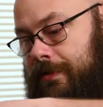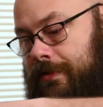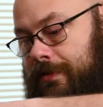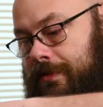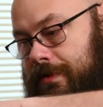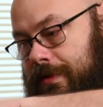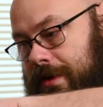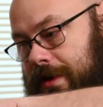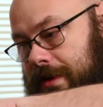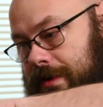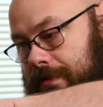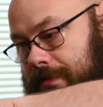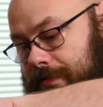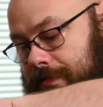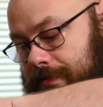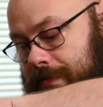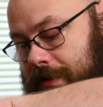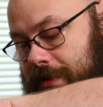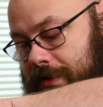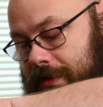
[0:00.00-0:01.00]
So again,
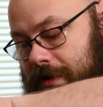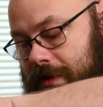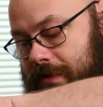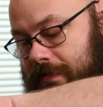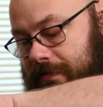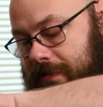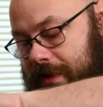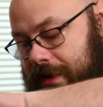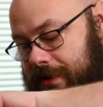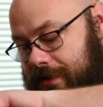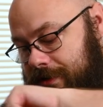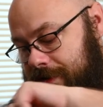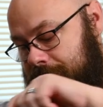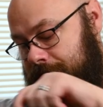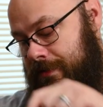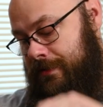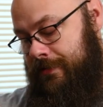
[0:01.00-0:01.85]
we turn on our flash.